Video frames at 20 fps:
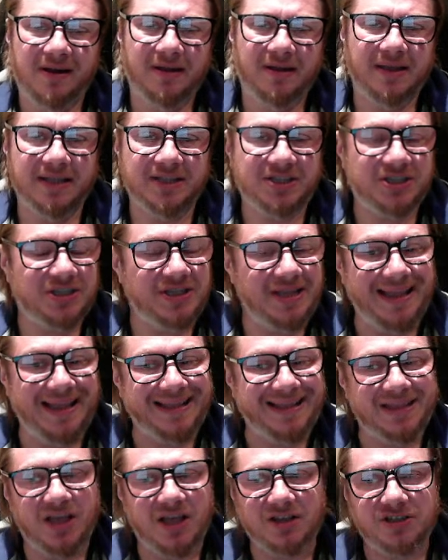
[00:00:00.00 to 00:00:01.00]
It,
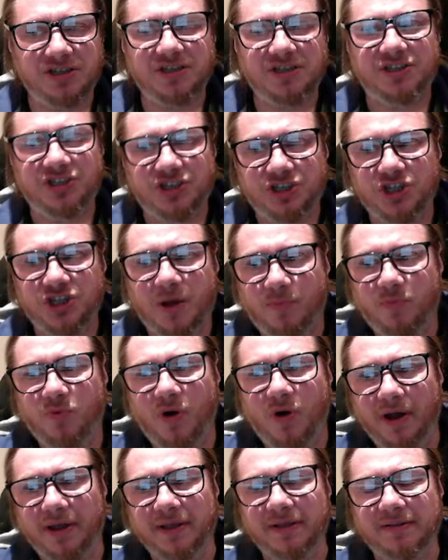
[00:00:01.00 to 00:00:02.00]
it doesn't stop
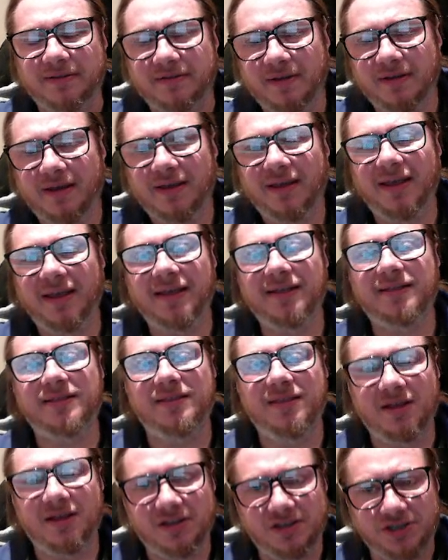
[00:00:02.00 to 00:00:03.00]
white. It
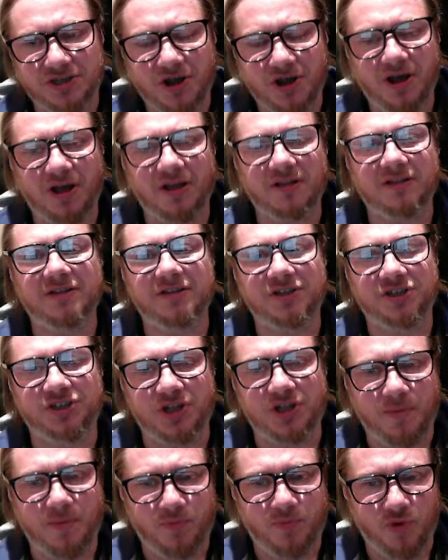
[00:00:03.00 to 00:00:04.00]
does not
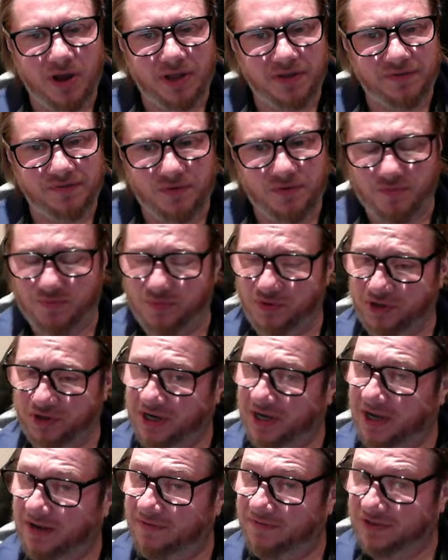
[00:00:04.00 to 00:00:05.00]
stop white from
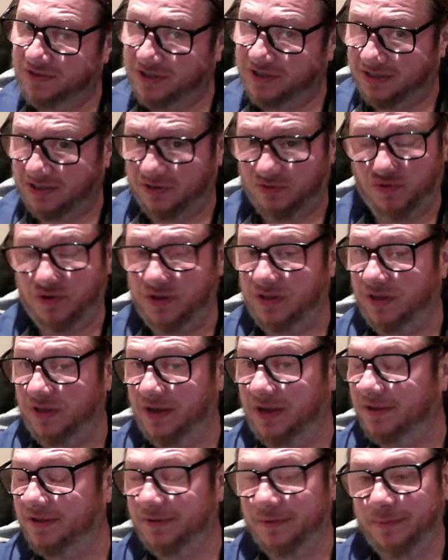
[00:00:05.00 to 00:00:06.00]
pushing f6, queen
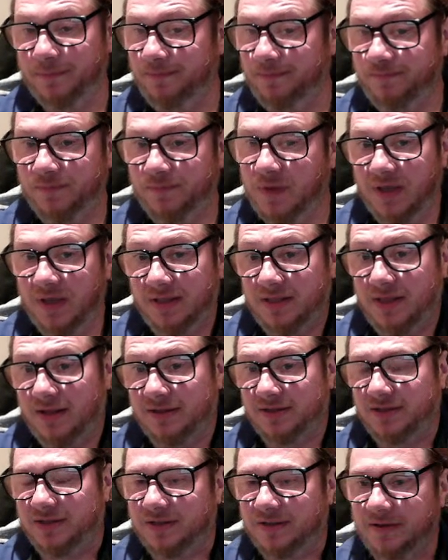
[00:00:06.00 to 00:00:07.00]
d8. It
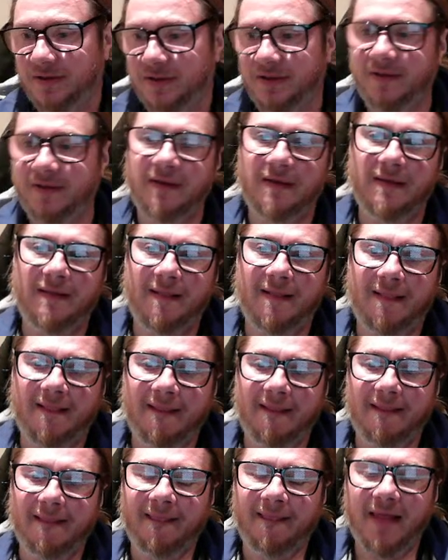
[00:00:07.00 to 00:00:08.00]
doesn't.
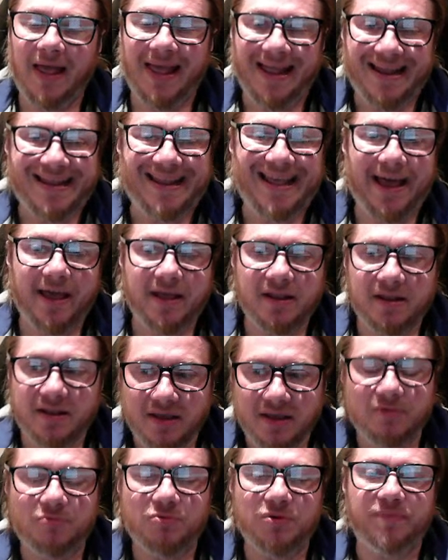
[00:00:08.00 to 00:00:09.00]
And the
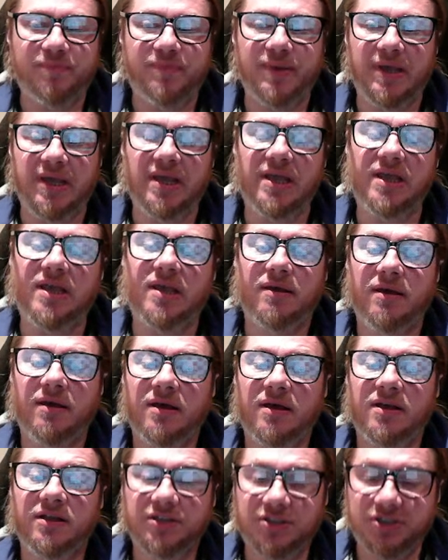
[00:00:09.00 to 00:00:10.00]
idea would be
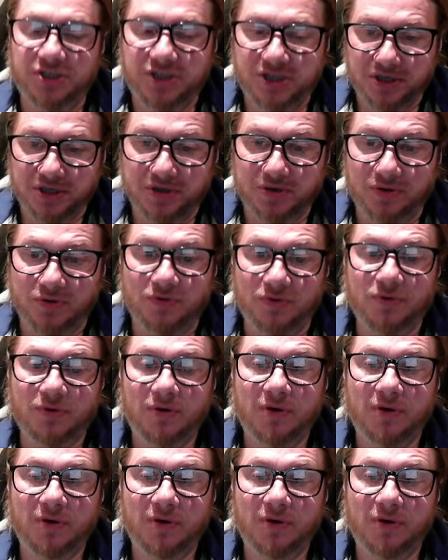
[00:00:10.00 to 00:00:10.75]
to